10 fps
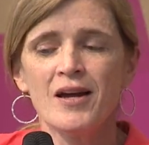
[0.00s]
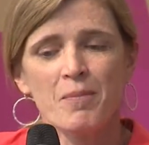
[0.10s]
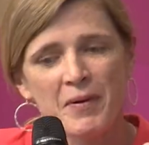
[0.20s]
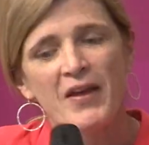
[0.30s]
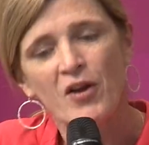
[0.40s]

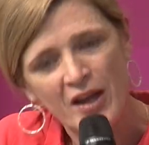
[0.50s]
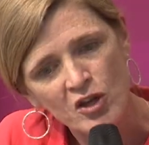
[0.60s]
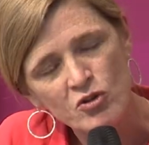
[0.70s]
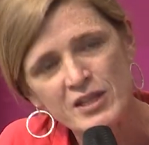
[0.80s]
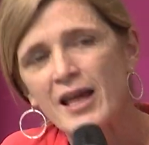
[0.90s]
but they could get
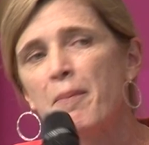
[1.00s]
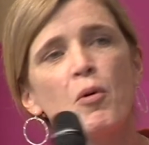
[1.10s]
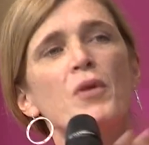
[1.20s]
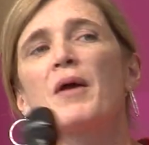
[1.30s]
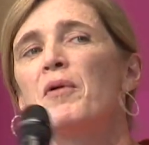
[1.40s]
used to that. But
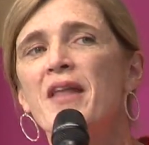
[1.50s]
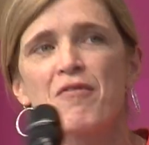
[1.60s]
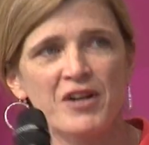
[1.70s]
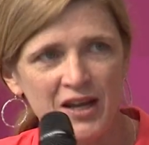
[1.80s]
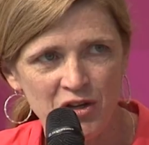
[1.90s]
what they will
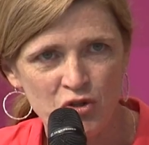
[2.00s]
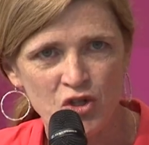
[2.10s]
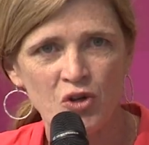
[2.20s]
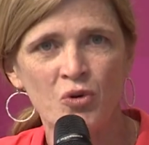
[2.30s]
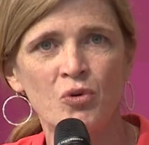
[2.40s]
never get used
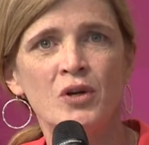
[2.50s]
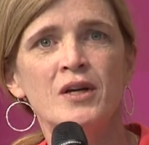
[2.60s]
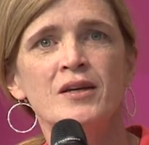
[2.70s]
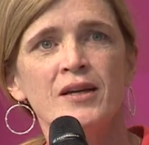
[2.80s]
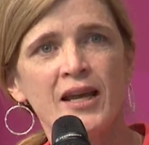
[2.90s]
to
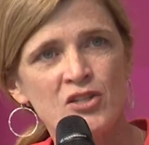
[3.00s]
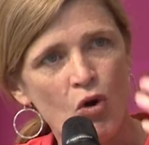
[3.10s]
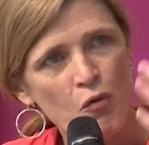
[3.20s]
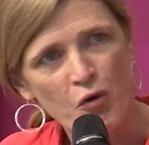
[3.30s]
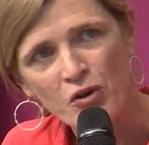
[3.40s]
is
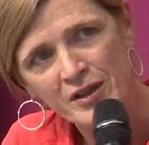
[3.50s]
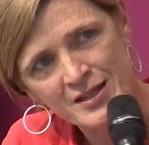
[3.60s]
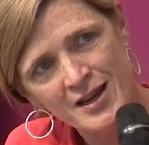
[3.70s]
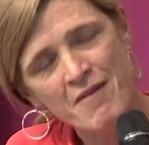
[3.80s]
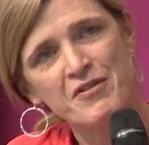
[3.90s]
overtly
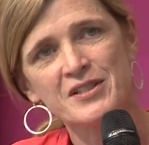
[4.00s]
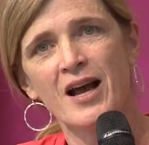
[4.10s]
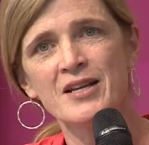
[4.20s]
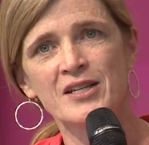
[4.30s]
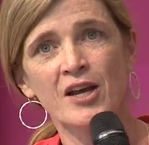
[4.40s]

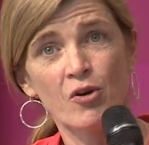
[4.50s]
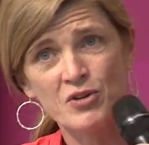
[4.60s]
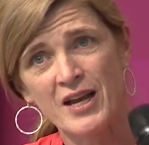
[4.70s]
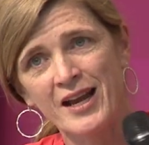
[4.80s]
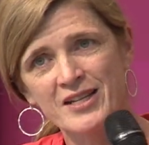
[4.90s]
de-emphasizing it or
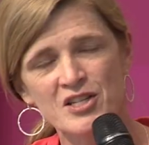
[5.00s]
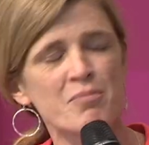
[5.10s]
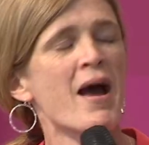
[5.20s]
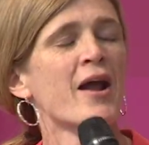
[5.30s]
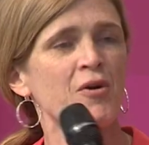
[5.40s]
saying it
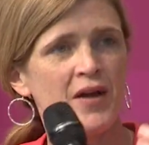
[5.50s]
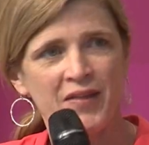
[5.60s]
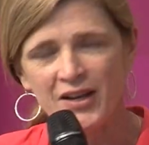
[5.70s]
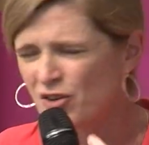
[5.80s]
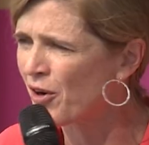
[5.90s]
doesn't matter and
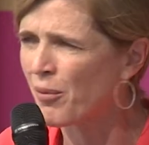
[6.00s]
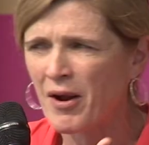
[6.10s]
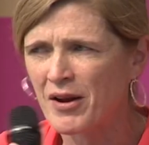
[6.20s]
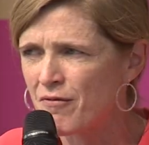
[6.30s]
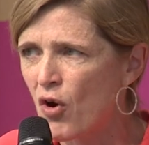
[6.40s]
then turning around
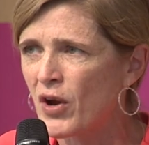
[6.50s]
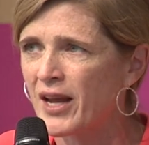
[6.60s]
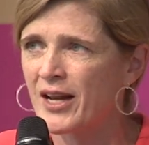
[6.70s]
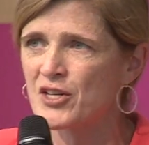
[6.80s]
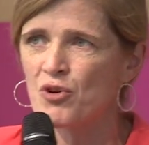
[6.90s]
and
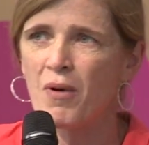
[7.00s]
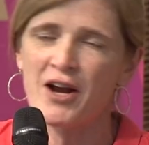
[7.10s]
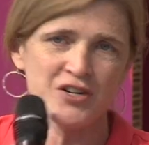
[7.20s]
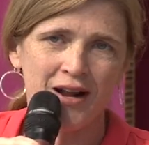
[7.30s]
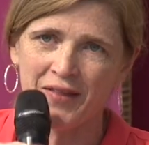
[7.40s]
invoking it as your
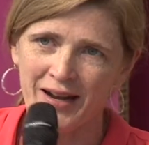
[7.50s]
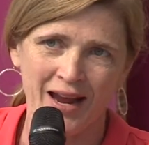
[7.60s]
rationale. That